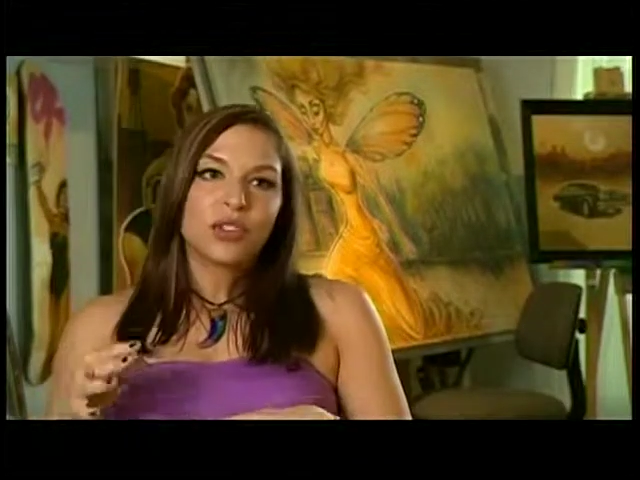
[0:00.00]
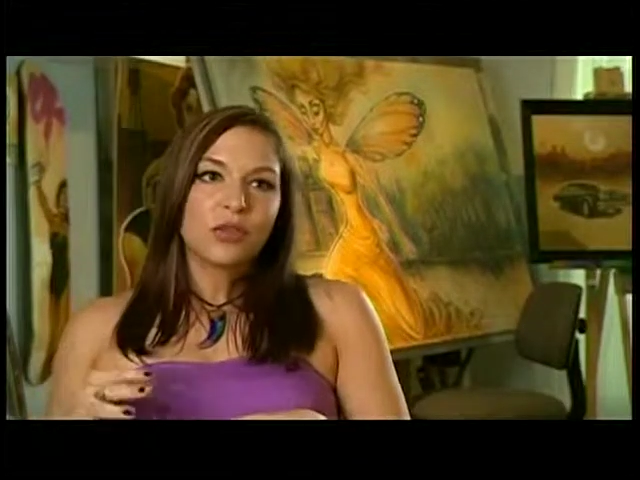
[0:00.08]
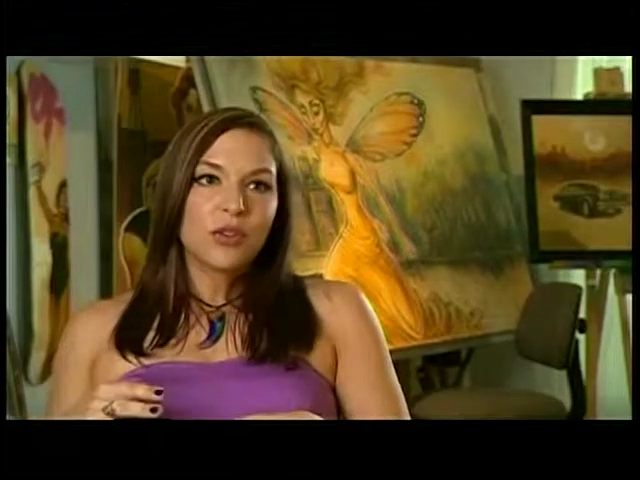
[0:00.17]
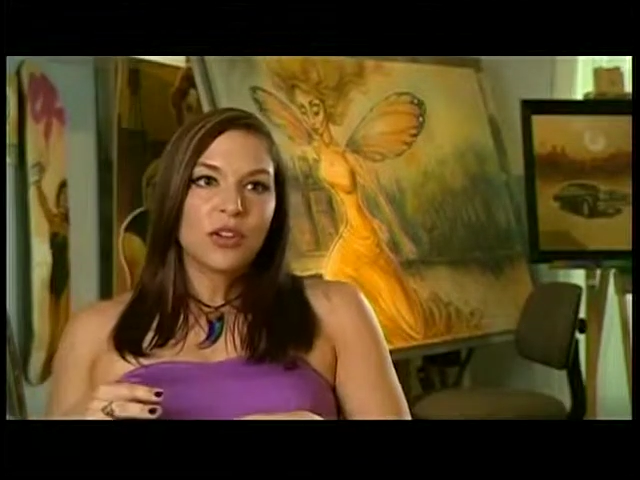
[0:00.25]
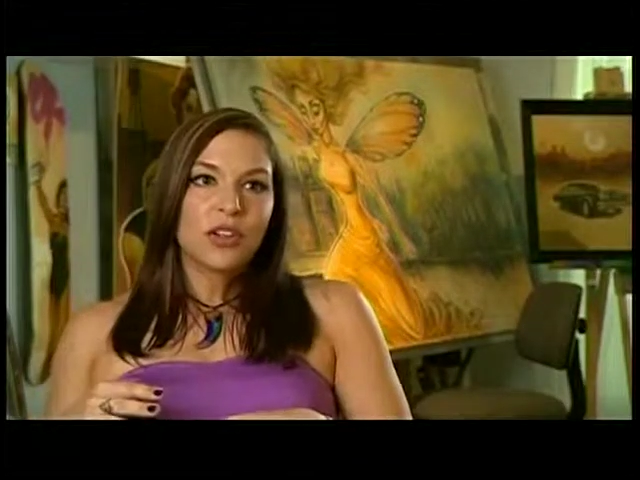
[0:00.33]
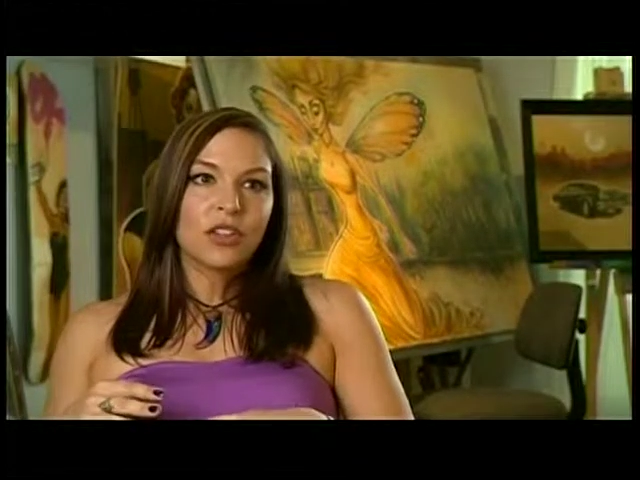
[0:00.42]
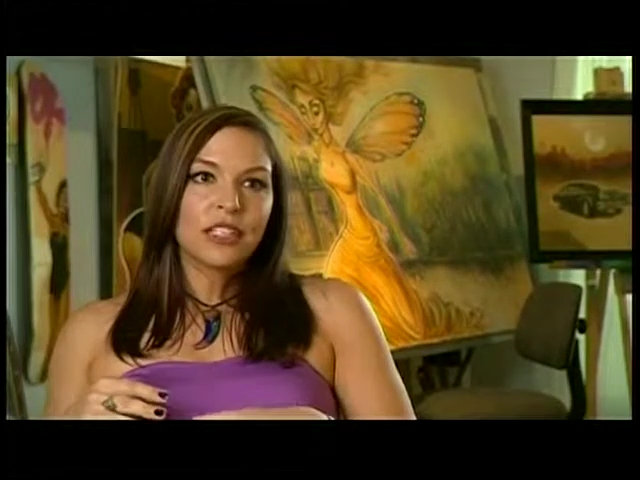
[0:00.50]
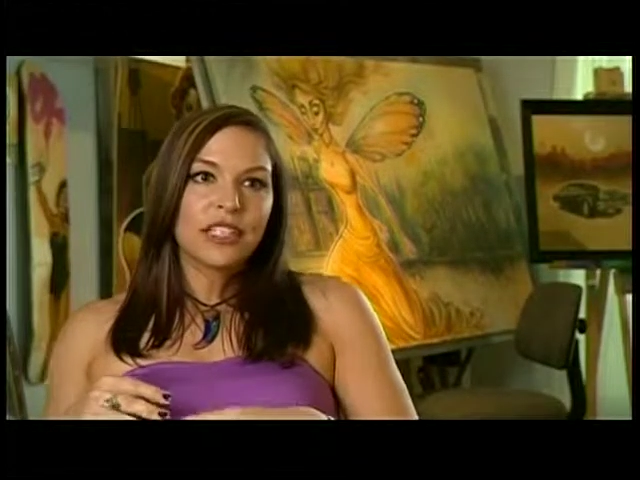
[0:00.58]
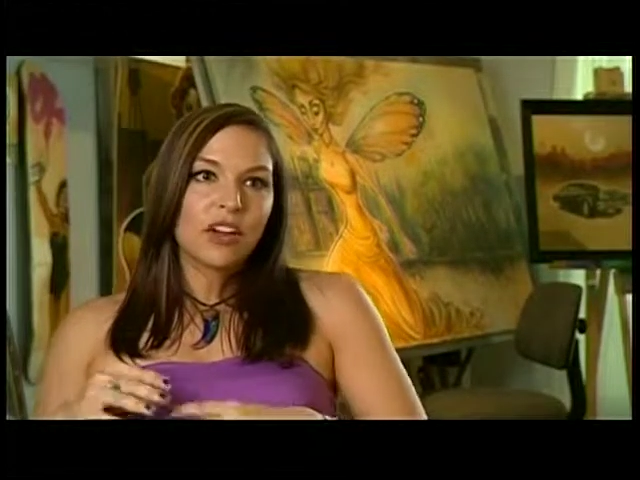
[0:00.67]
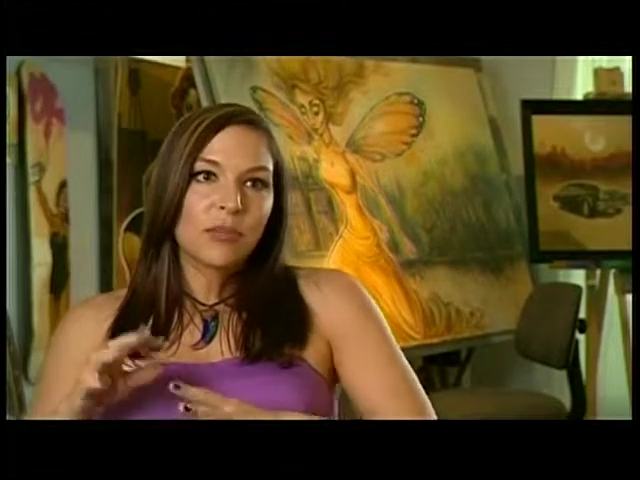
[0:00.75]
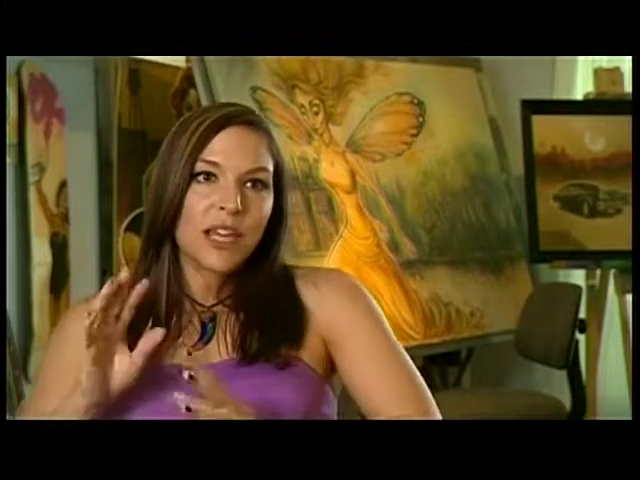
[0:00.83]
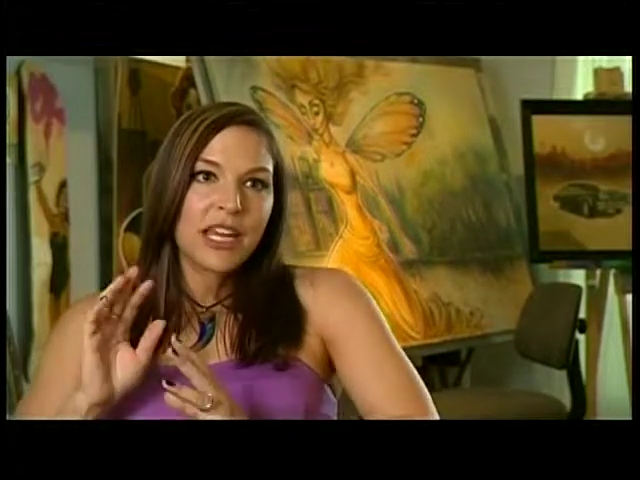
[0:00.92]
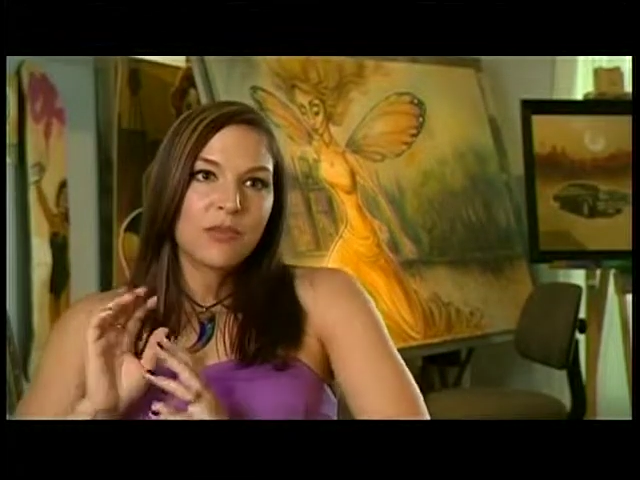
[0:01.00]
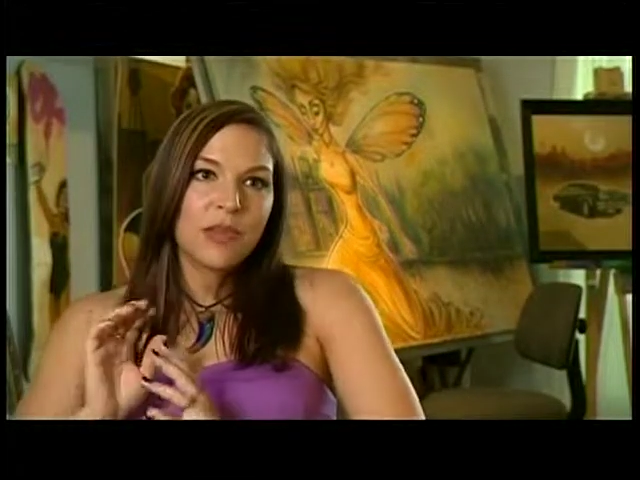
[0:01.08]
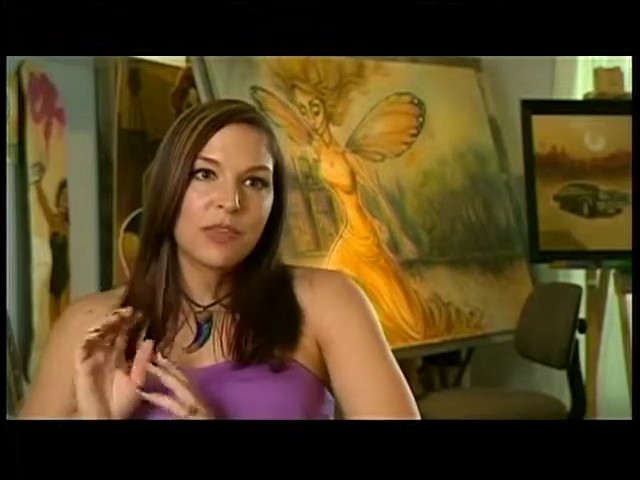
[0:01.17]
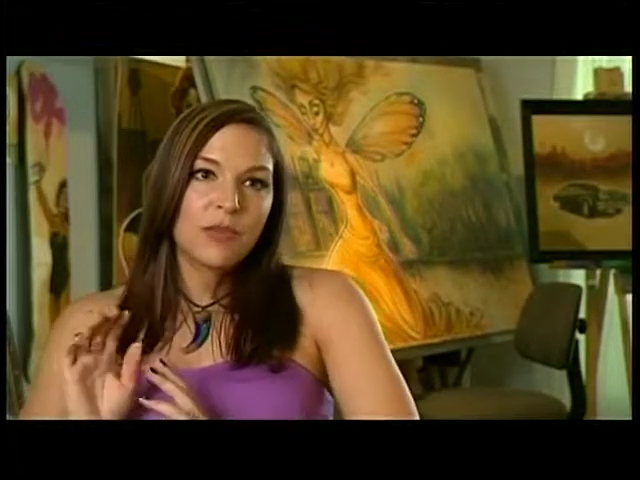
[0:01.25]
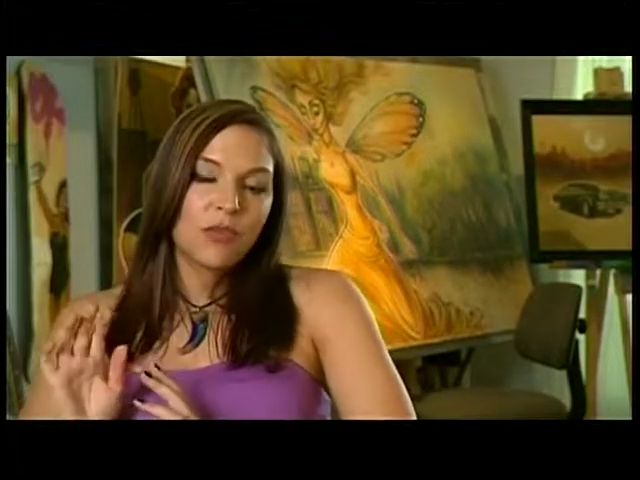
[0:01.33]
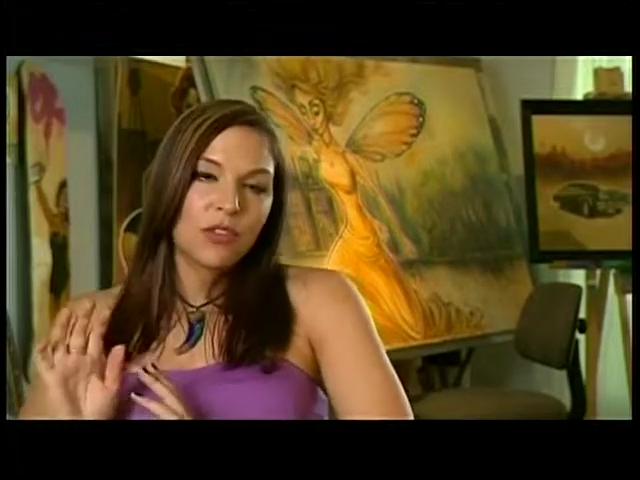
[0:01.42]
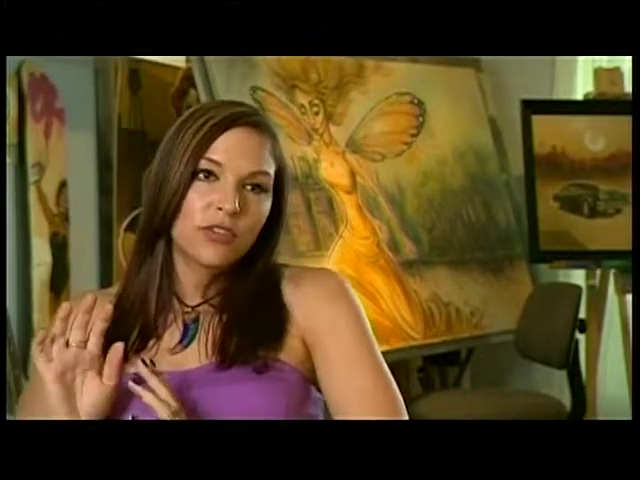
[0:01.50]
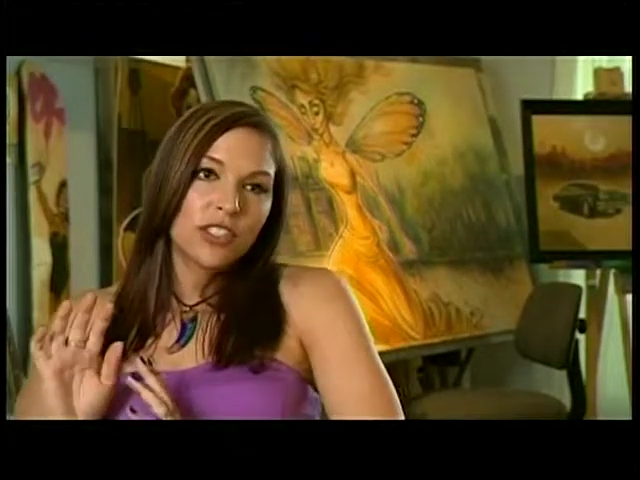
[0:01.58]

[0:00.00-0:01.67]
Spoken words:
vulnerable, like I'll paint maybe